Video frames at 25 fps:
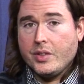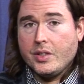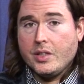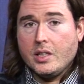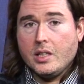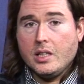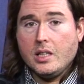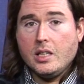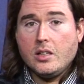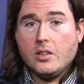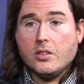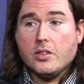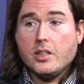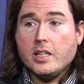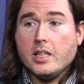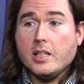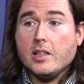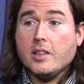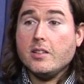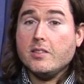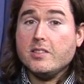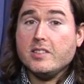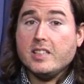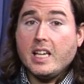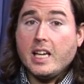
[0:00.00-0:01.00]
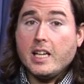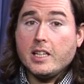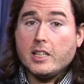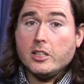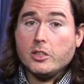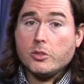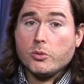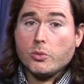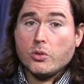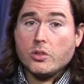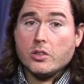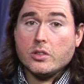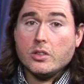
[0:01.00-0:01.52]
you know, the Yankees
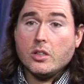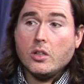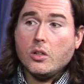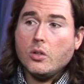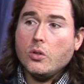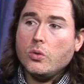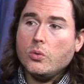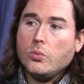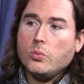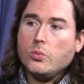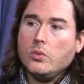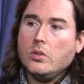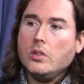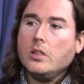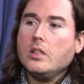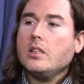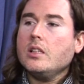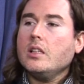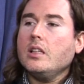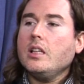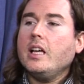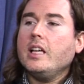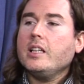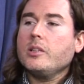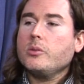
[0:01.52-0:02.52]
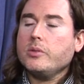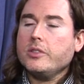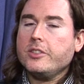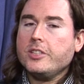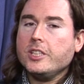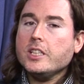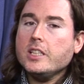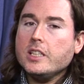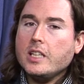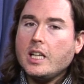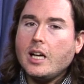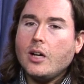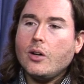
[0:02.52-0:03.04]
were as we
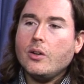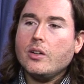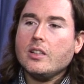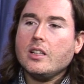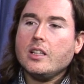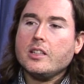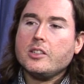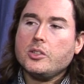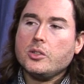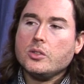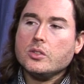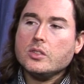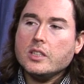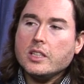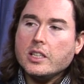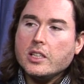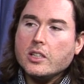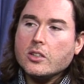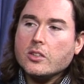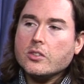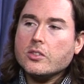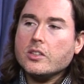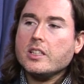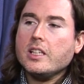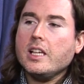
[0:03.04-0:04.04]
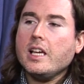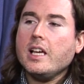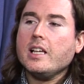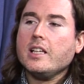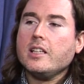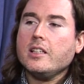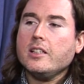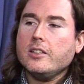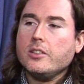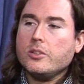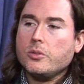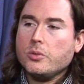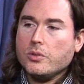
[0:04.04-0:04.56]
see now, and like during the year, the
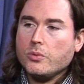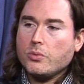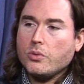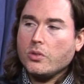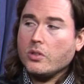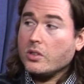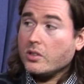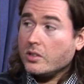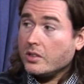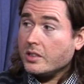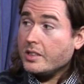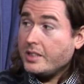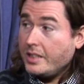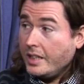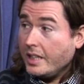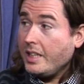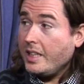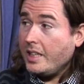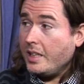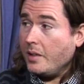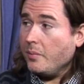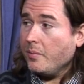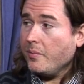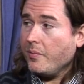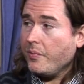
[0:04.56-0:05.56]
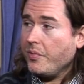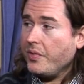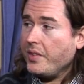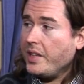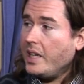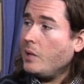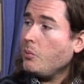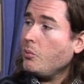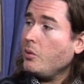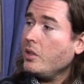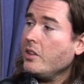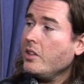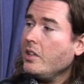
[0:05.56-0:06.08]
Yankees were a good team. Yep.
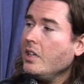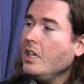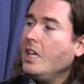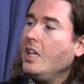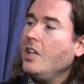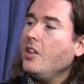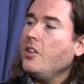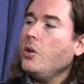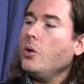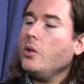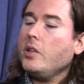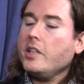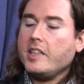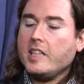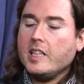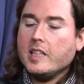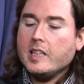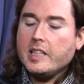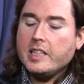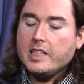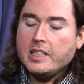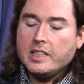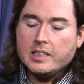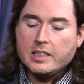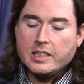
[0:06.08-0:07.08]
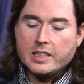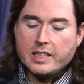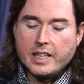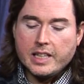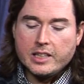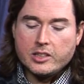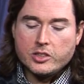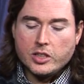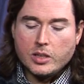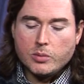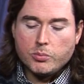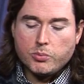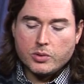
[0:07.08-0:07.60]
And when the only thing that needed to
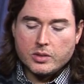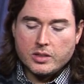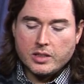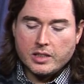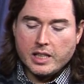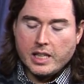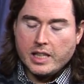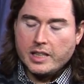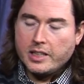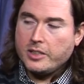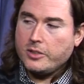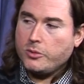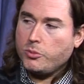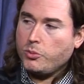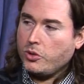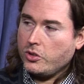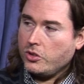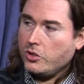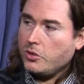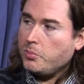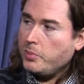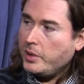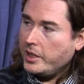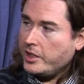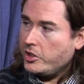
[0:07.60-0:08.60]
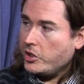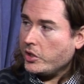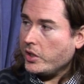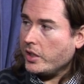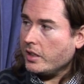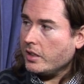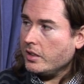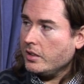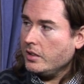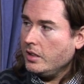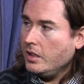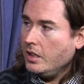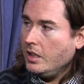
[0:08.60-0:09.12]
catch up with the Yankees were their pitching.
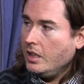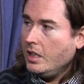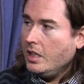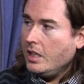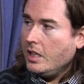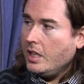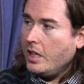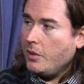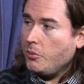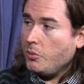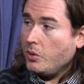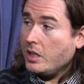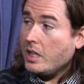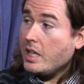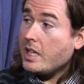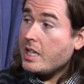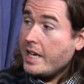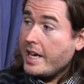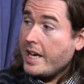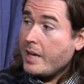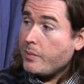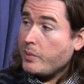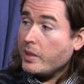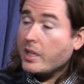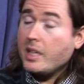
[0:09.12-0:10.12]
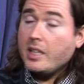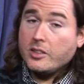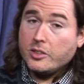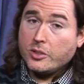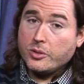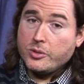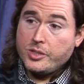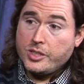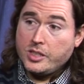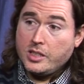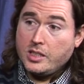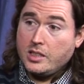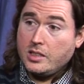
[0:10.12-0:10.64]
Mm-hmm. And when that happened, as you
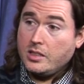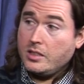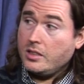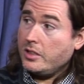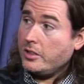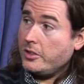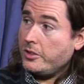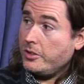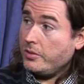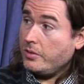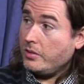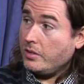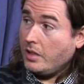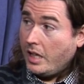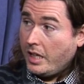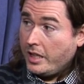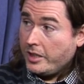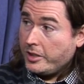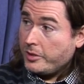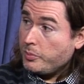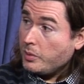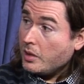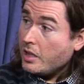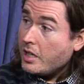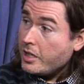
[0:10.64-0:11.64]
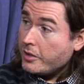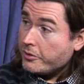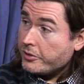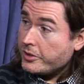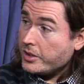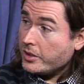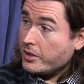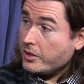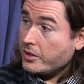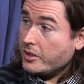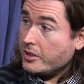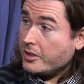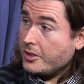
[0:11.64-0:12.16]
see in this last playoff
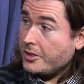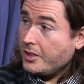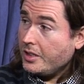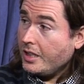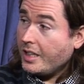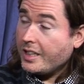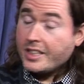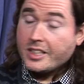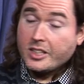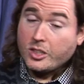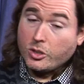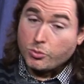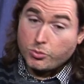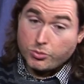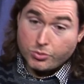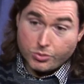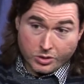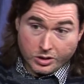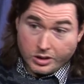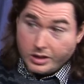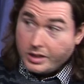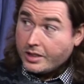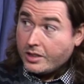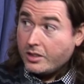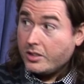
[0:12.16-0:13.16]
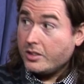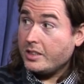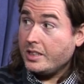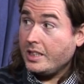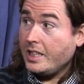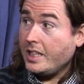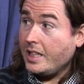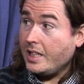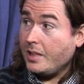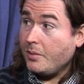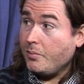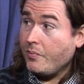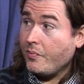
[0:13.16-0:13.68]
series, against a really good
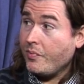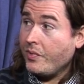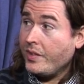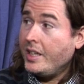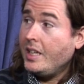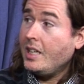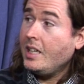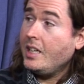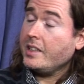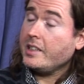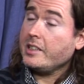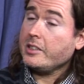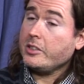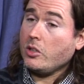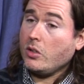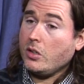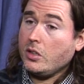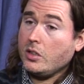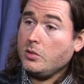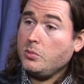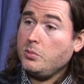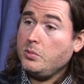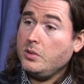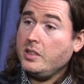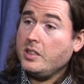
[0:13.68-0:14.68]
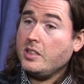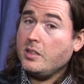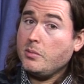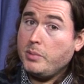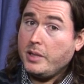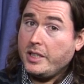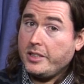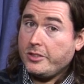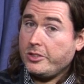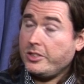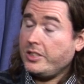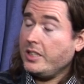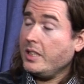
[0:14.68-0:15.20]
team, mm-hmm. against arguably the
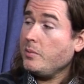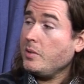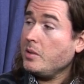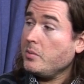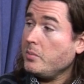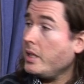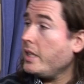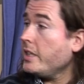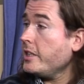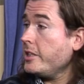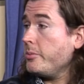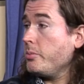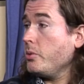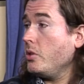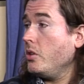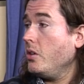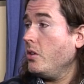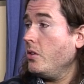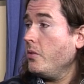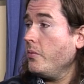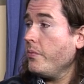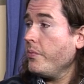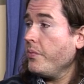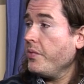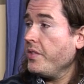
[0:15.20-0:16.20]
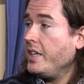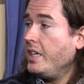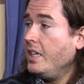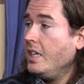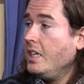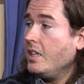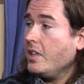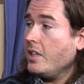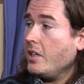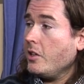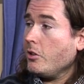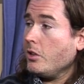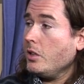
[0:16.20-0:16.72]
best team in baseball,
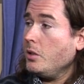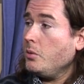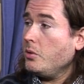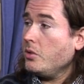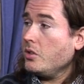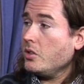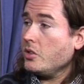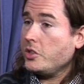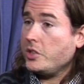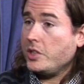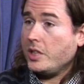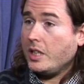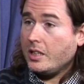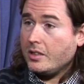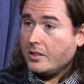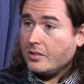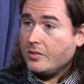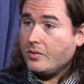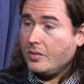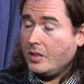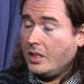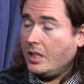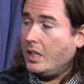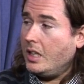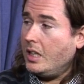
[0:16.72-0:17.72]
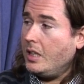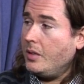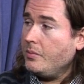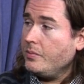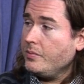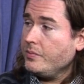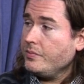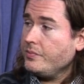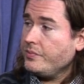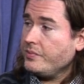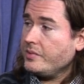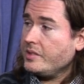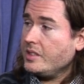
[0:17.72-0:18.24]
they were able to shut
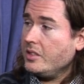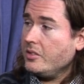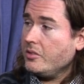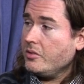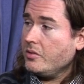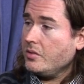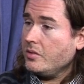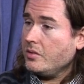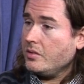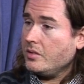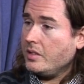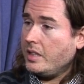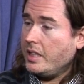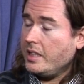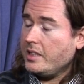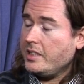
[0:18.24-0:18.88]
that